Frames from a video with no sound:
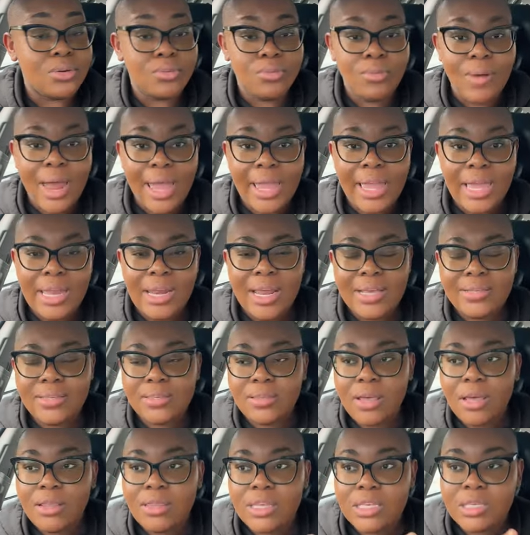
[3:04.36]
to the right, and I
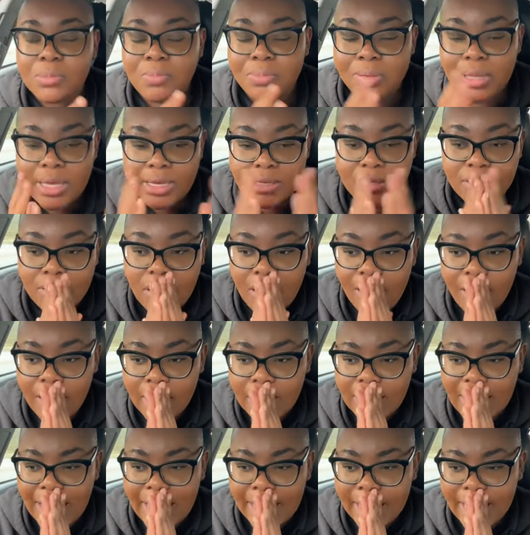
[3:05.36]
saw this place
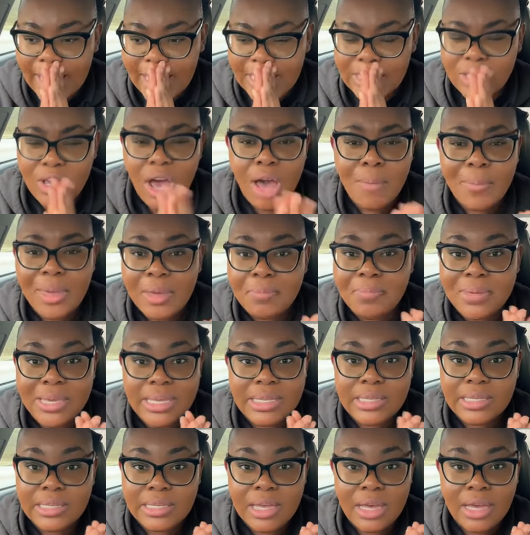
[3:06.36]
called like Atomic
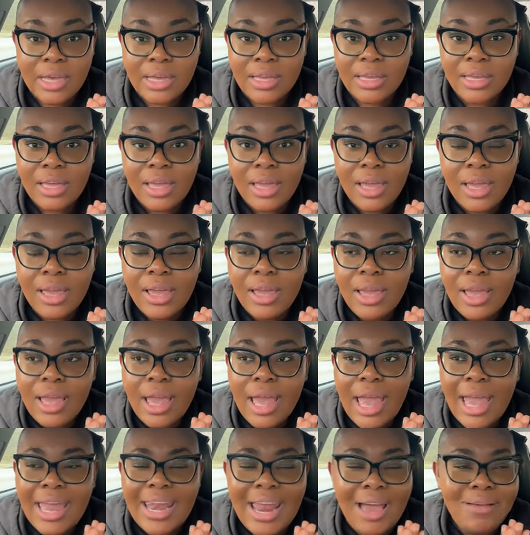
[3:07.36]
Pizza,
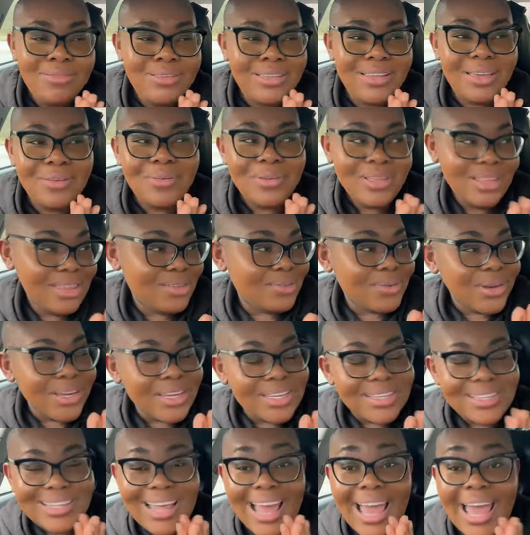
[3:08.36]
and I was like, what in the
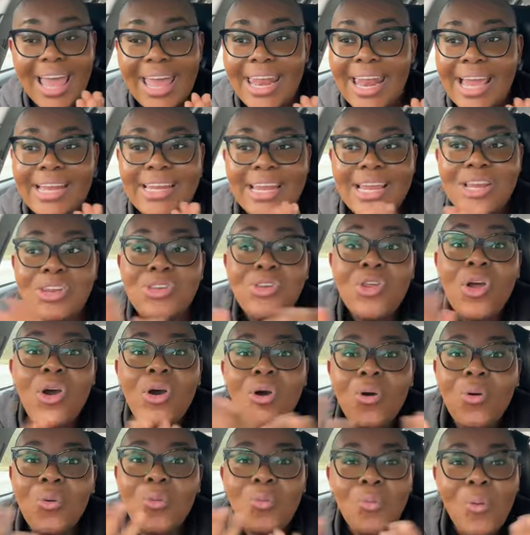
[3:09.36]
world is that? And I didn't
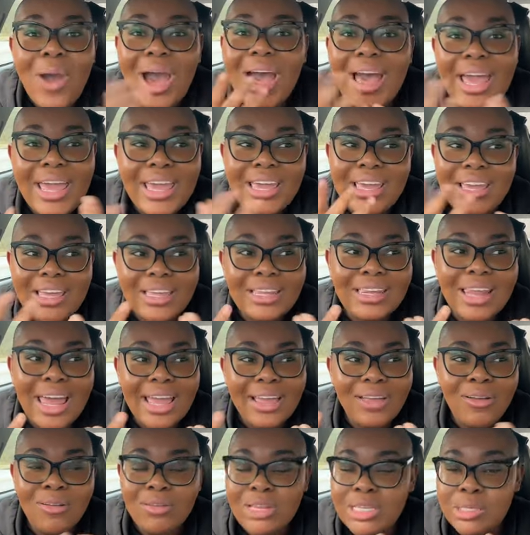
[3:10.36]
know why,
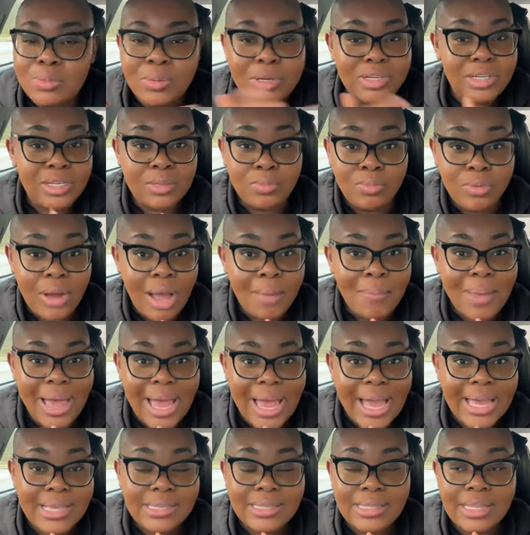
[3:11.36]
like, Holy Spirit just brought
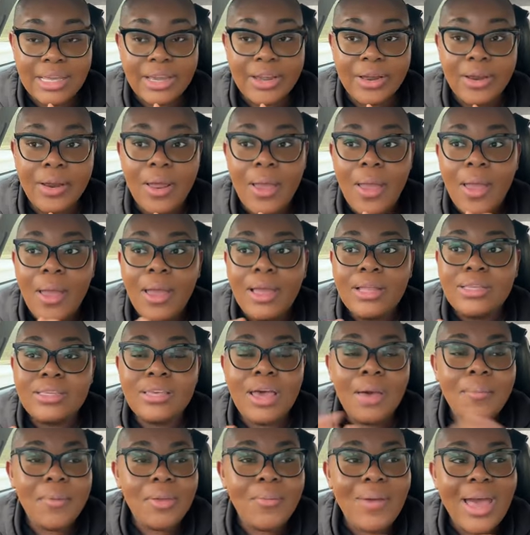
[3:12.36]
my eyes there.
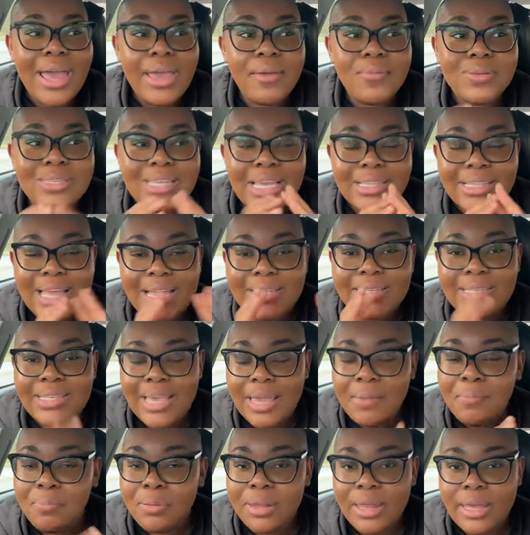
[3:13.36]
Tell me why it was like that
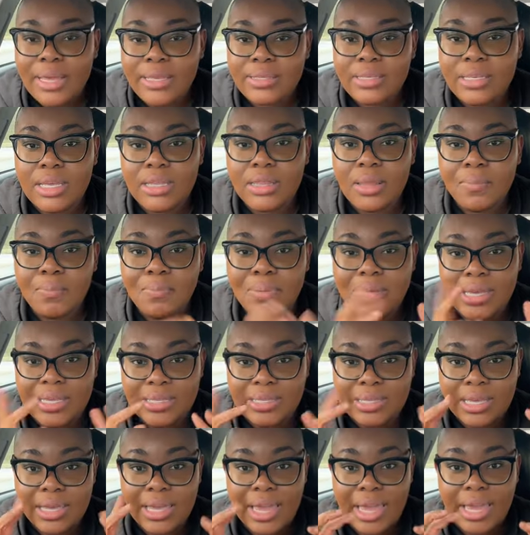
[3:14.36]
same place in the
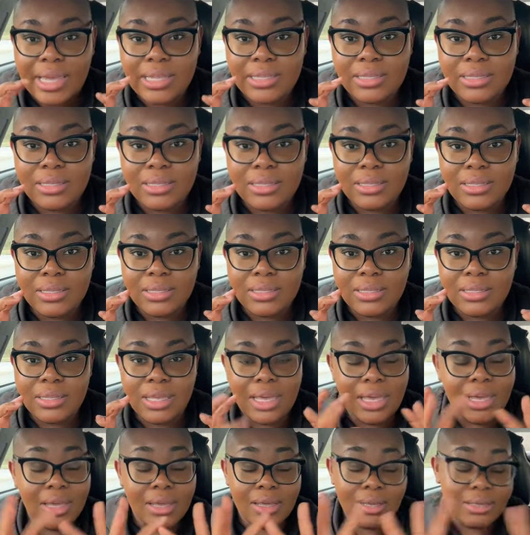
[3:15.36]
Pizzagate
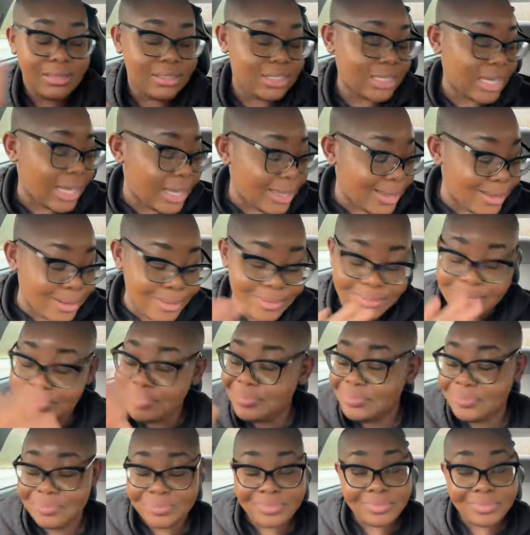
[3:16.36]
thing, child.